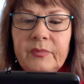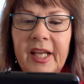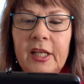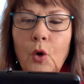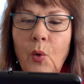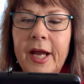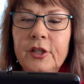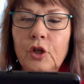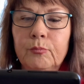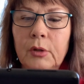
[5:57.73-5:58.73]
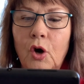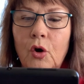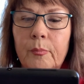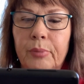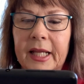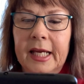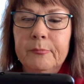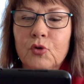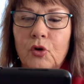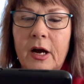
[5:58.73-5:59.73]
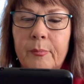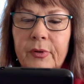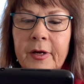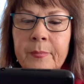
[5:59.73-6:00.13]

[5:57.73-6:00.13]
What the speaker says: in a way to blame Trump